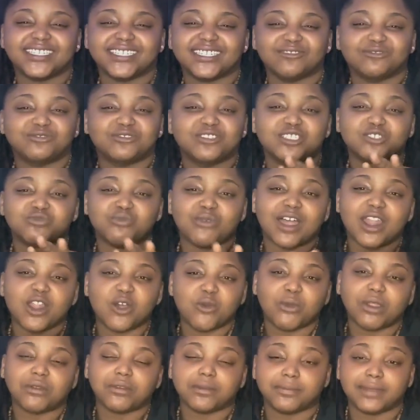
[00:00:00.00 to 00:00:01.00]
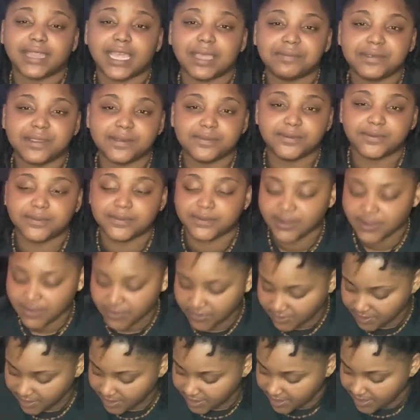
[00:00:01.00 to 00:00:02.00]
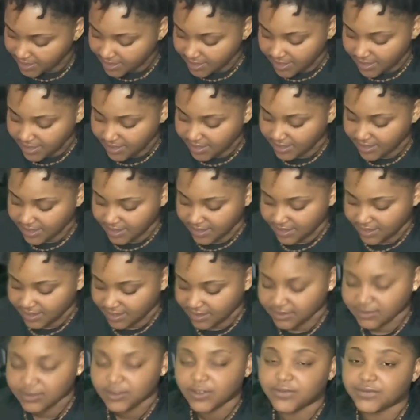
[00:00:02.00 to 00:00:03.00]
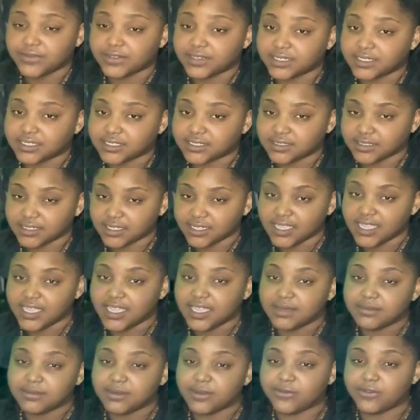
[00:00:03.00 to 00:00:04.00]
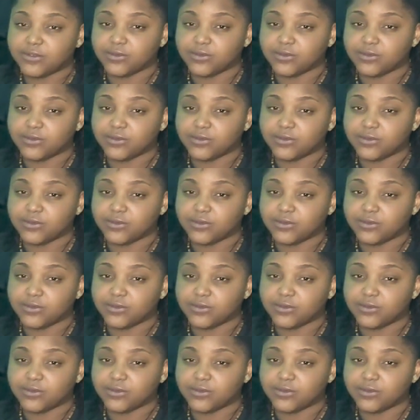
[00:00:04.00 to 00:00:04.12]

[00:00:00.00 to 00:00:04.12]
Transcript: This, is why I don't work with black people, bro. No offense, but for